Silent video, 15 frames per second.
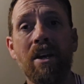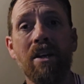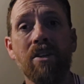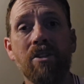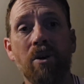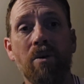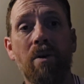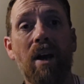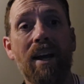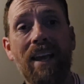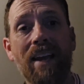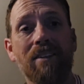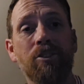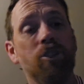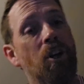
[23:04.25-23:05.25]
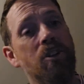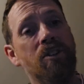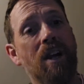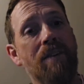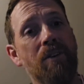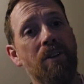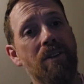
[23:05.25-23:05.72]
So again, Sean
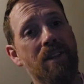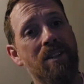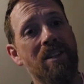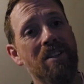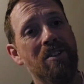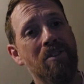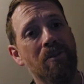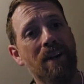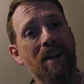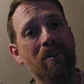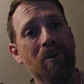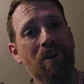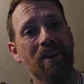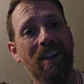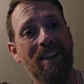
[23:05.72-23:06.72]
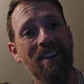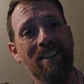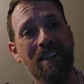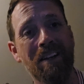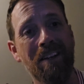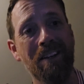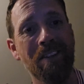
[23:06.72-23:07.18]
Driver, this is the Red Horde,
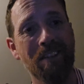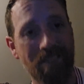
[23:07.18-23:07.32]
and